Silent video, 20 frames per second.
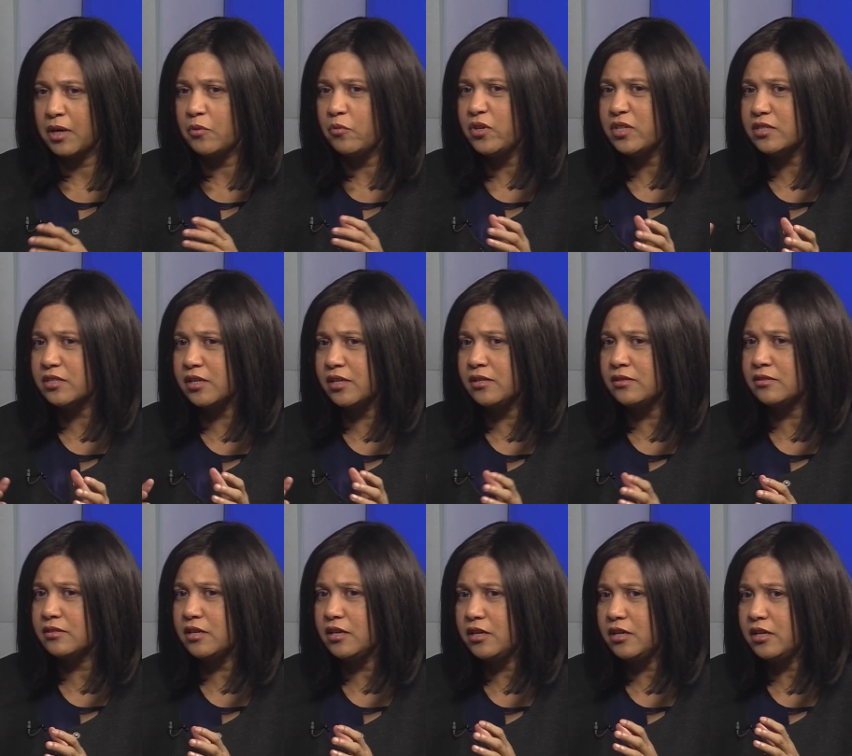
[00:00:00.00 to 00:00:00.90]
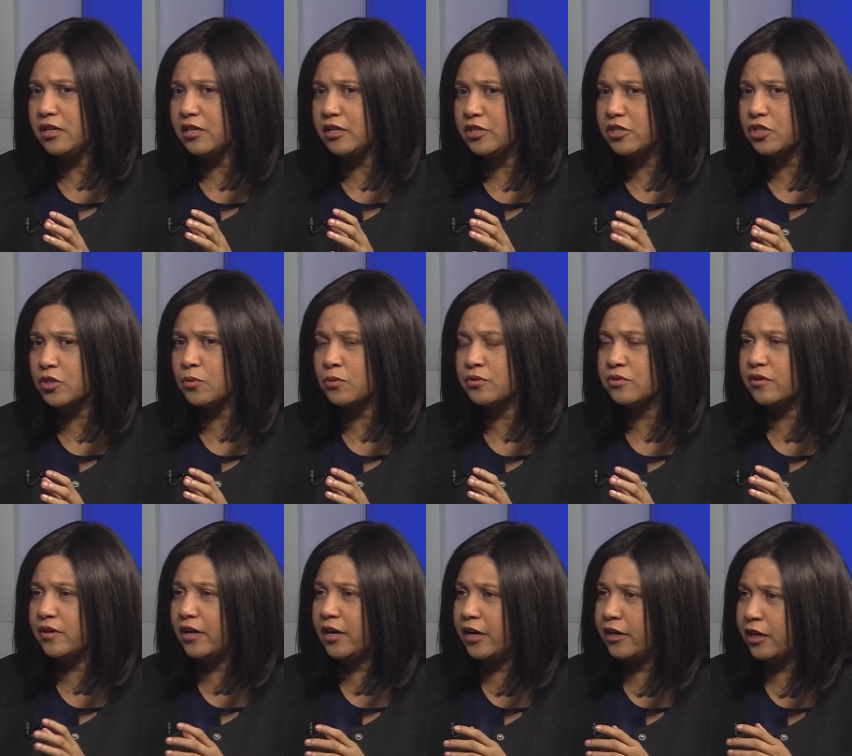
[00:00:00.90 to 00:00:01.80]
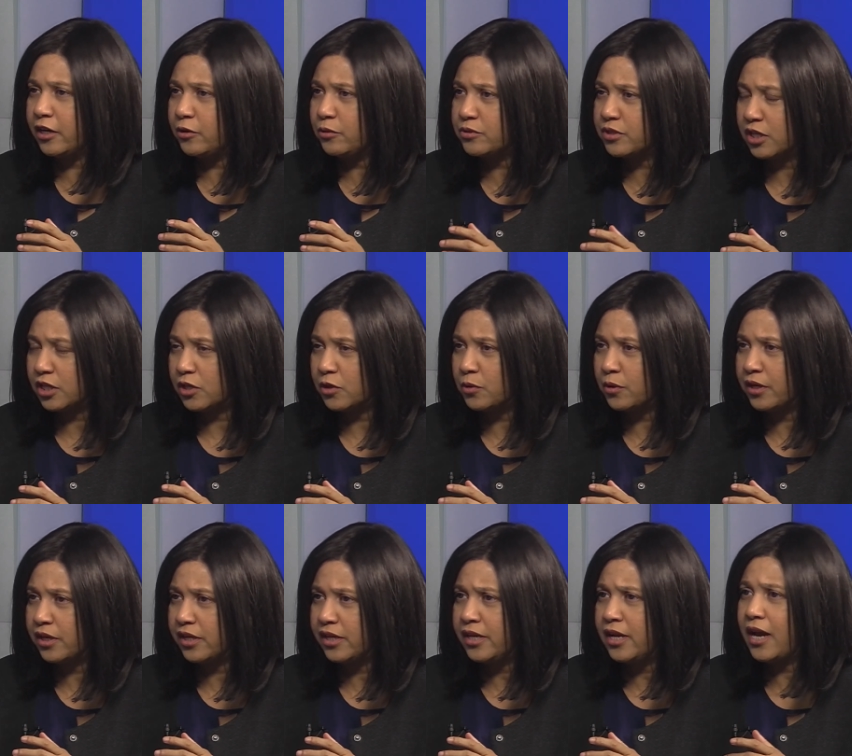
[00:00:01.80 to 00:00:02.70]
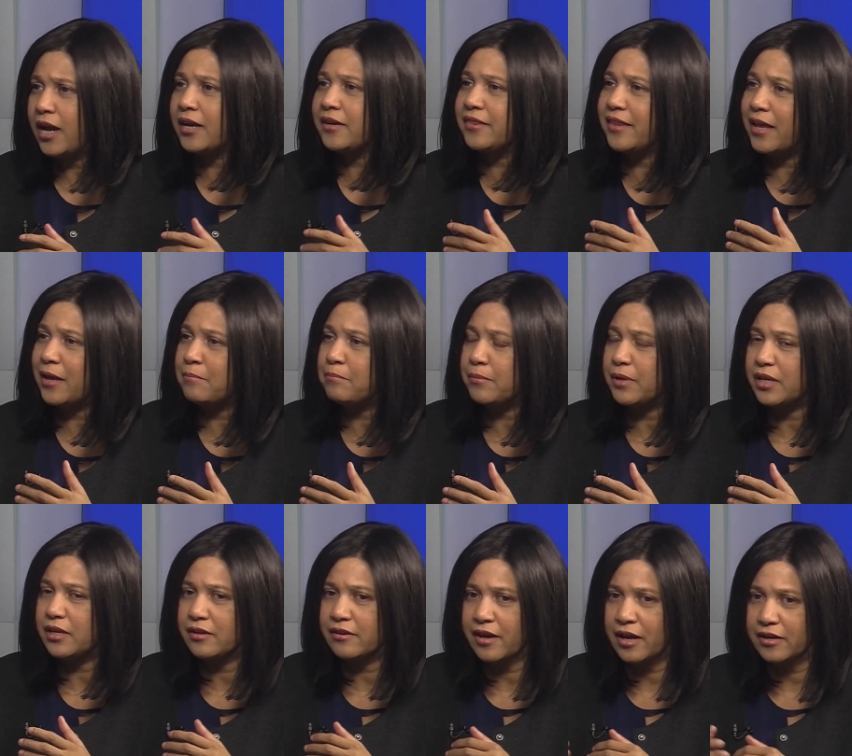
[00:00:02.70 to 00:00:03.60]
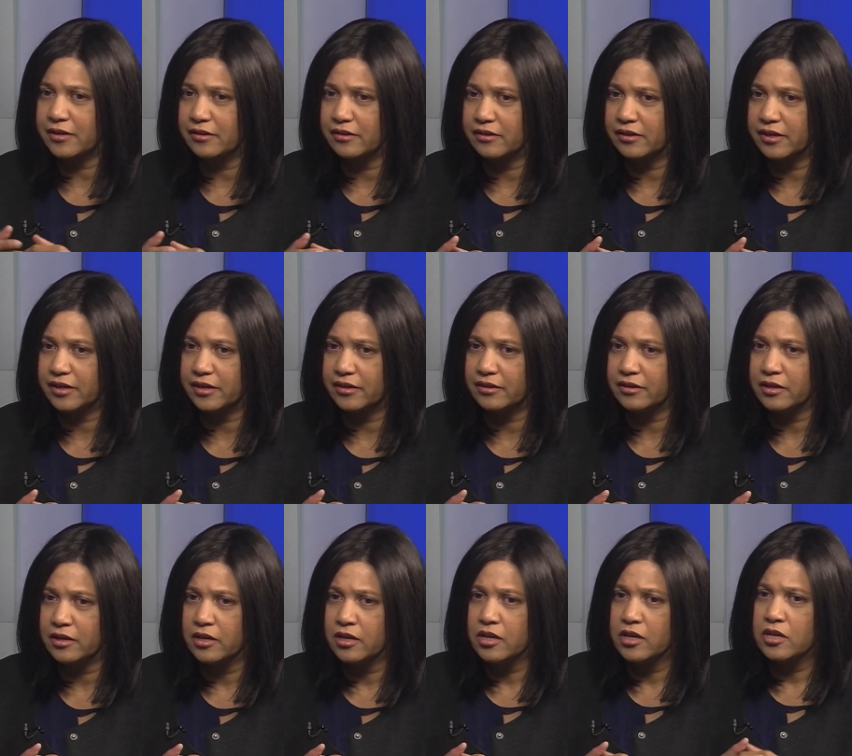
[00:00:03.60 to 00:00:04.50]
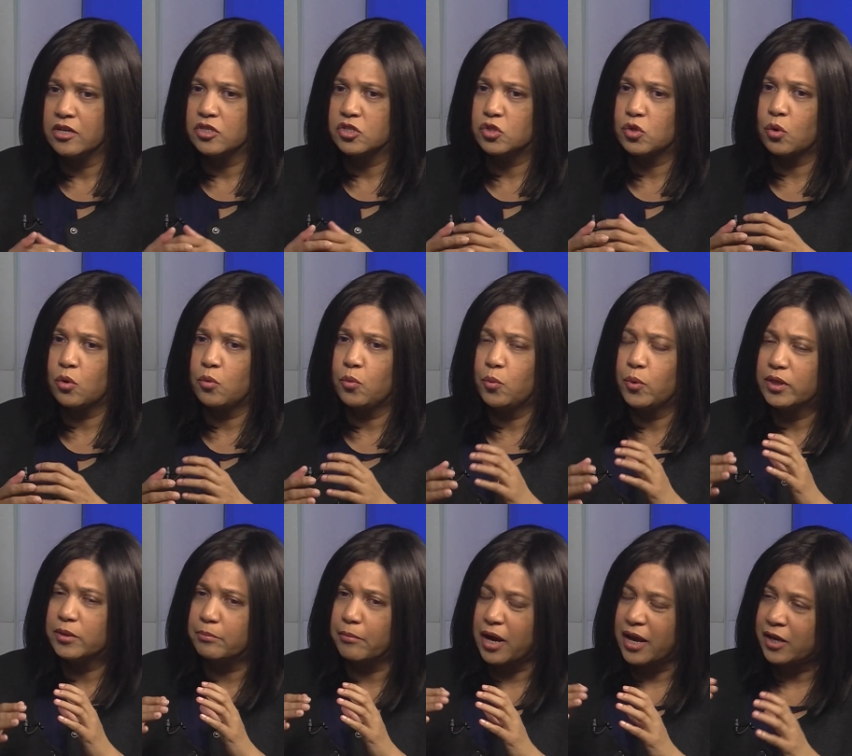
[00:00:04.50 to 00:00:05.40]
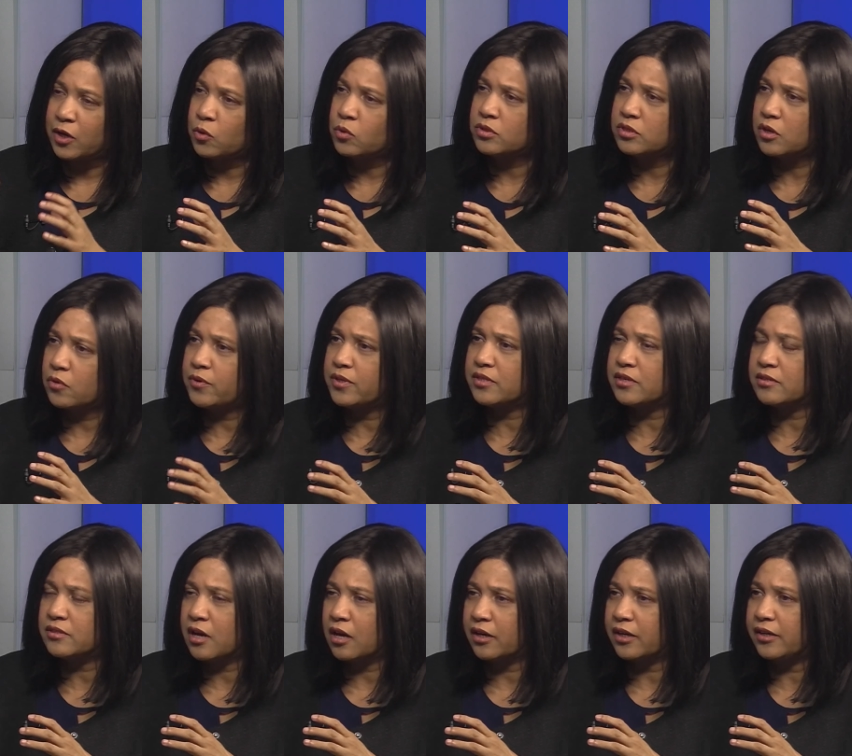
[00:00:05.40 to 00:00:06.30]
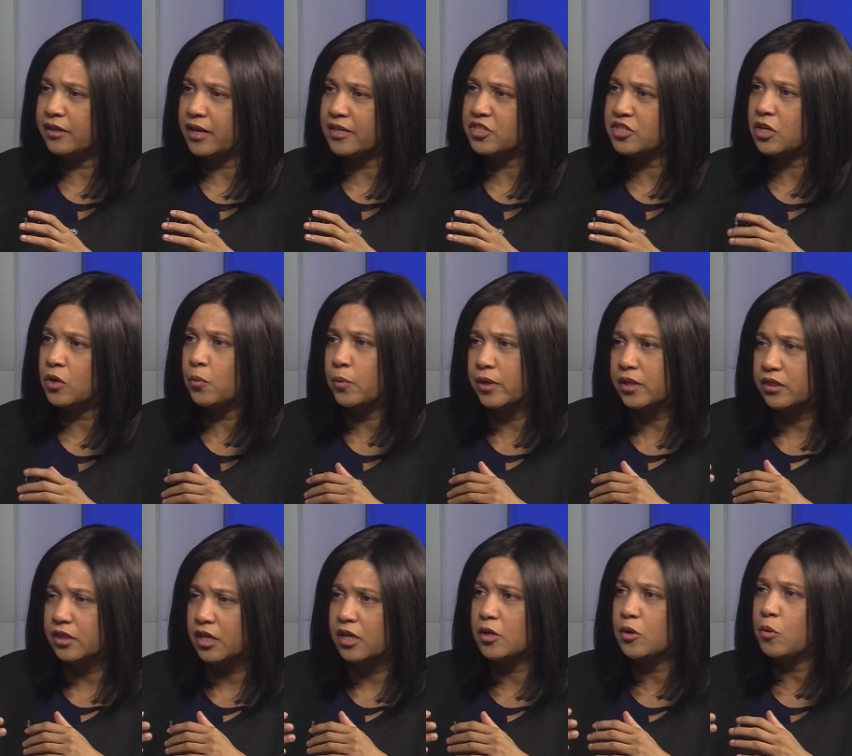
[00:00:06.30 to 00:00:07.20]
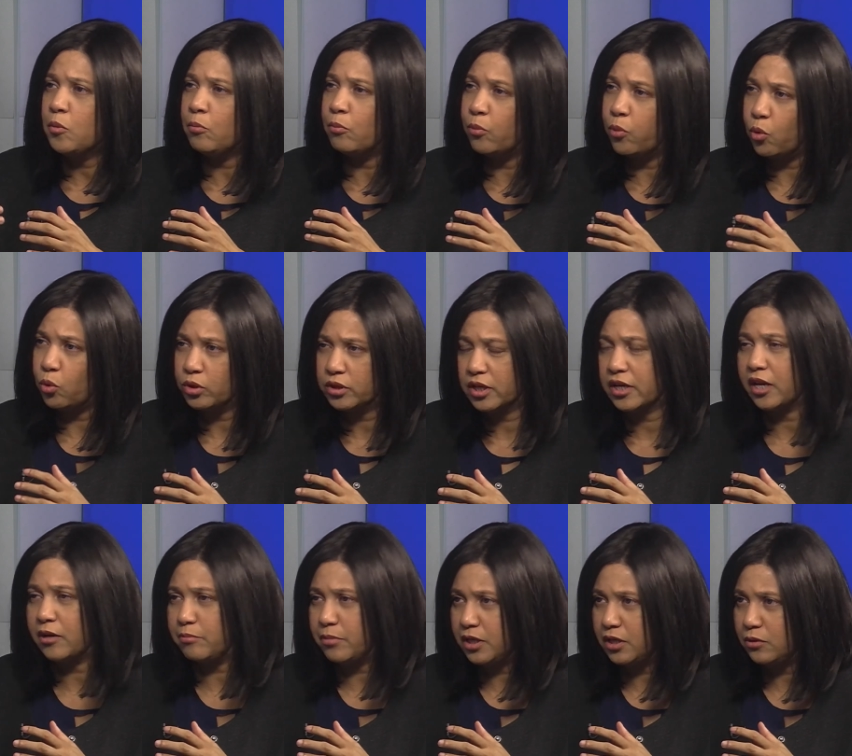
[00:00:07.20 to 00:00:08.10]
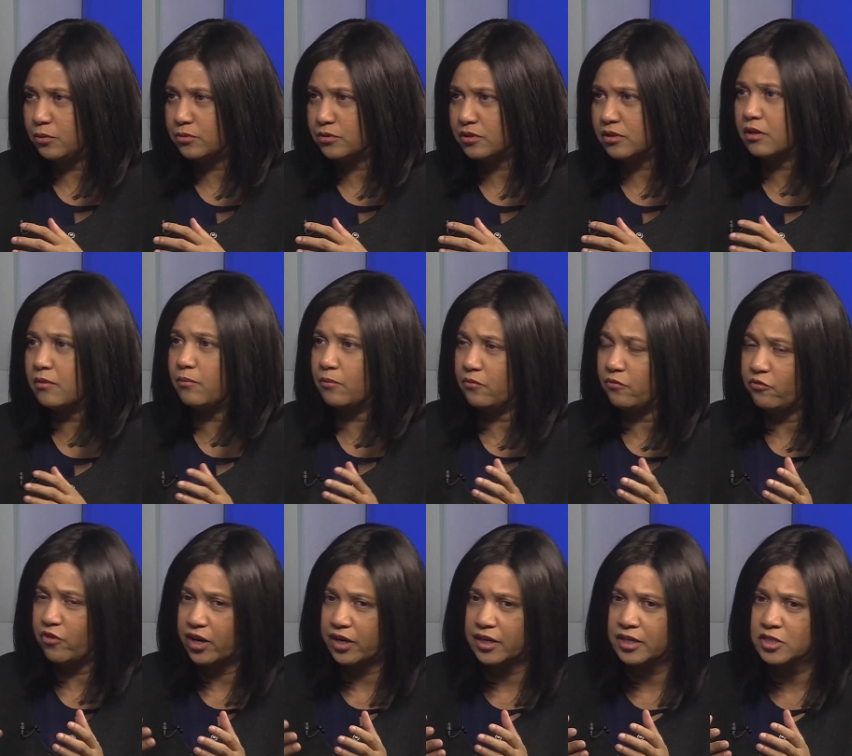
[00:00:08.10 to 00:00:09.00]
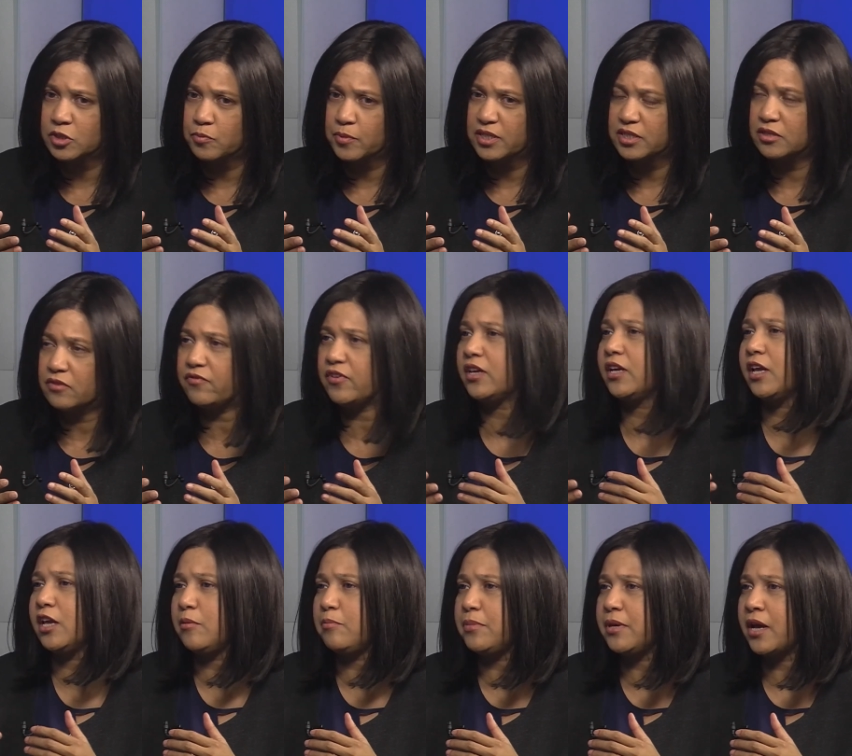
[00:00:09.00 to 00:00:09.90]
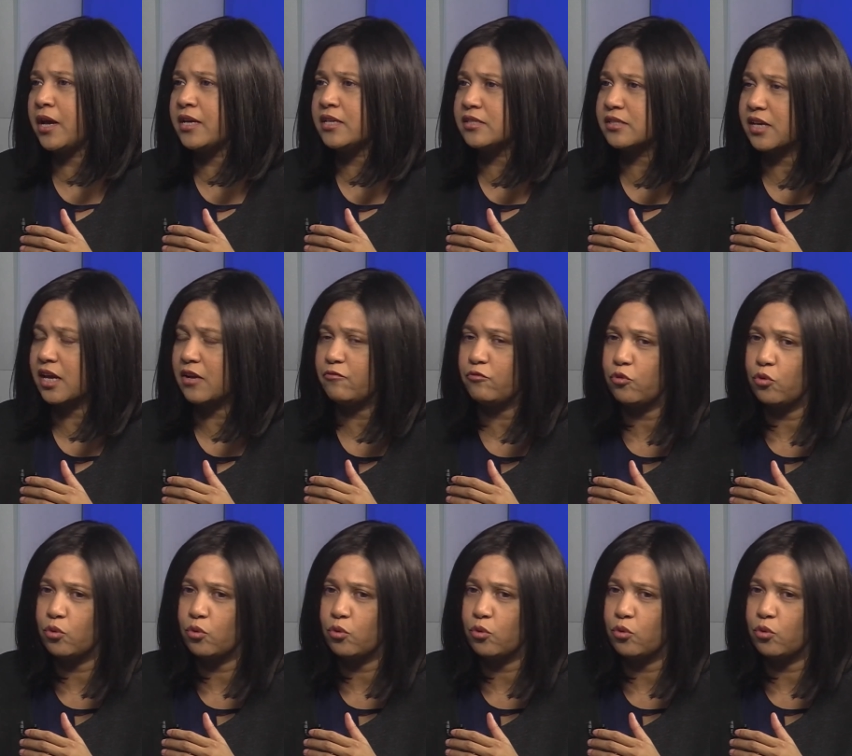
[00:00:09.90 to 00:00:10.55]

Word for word: but we still see issues related to security and them being carrier grade. So with microservices architecture, we think both can be used. Vendor-specific A P Is can